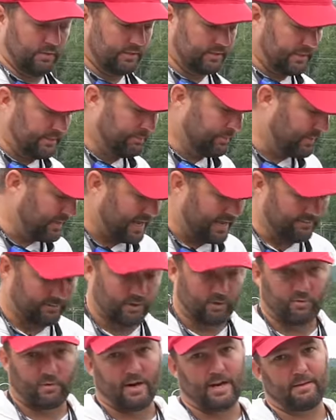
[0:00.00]
or a deeper
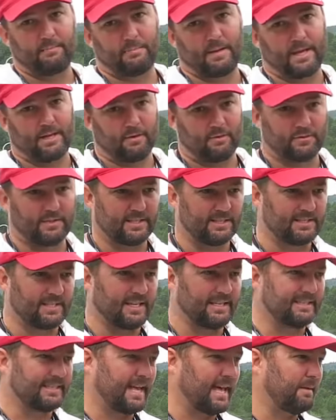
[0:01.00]
diving crankbait or things
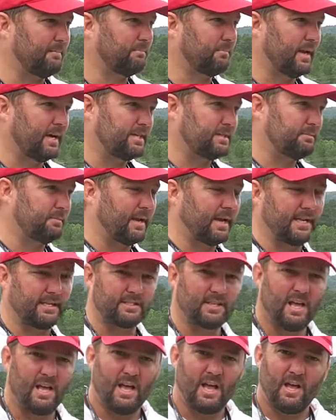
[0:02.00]
like that, buzz
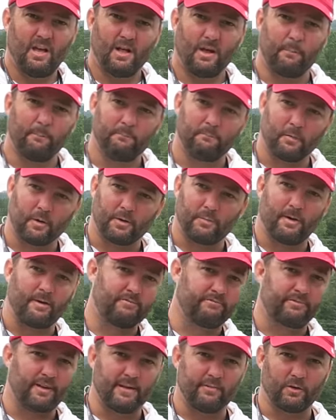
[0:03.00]
baits. Uh, one of
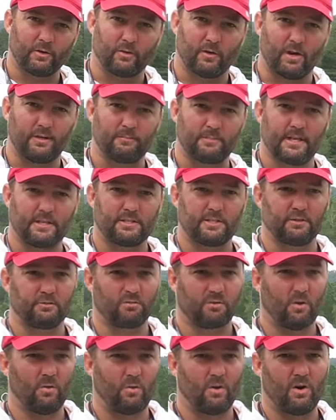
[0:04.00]
my favorite crankbaits to
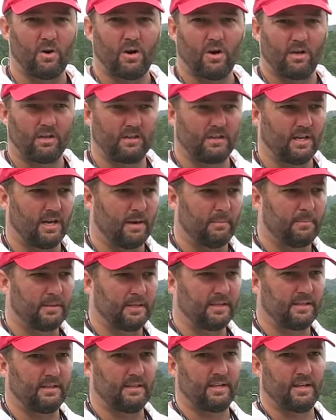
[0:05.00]
throw uh, up,
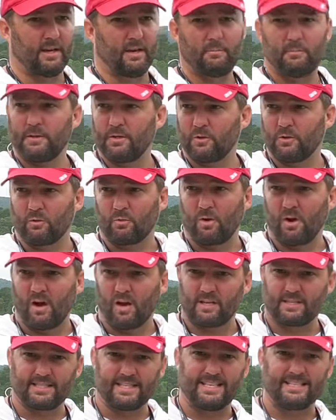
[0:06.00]
in, up into the
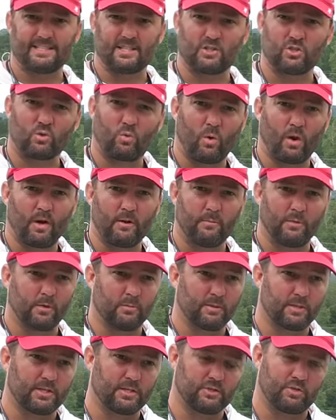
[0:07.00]
rocks is a square
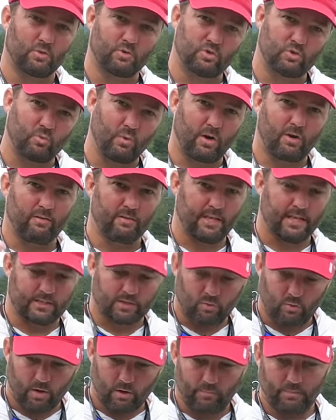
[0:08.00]
bill because those square, that
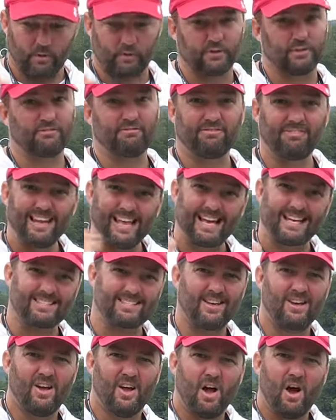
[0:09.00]
square bill
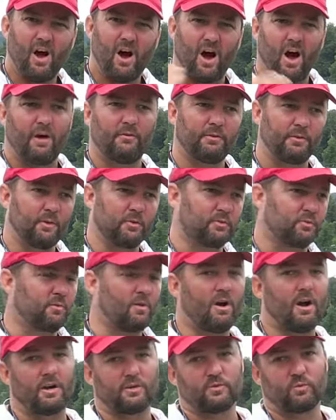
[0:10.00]
deflects off of those
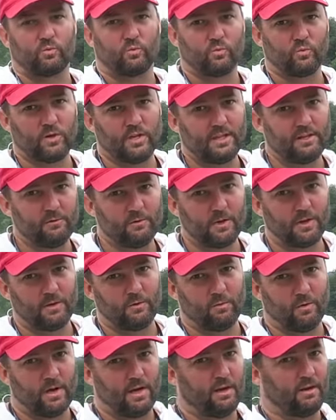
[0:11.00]
rocks really,
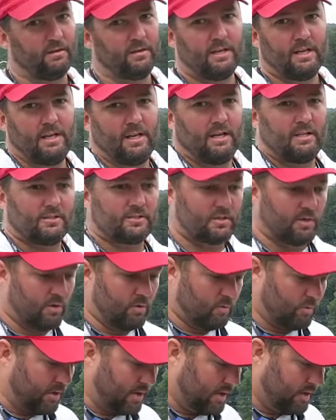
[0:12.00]
really well.
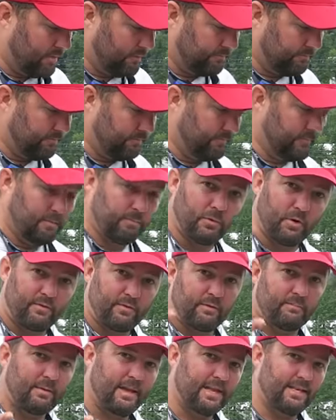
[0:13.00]
So um,
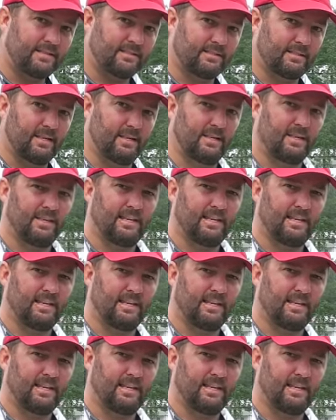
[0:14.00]
moving baits,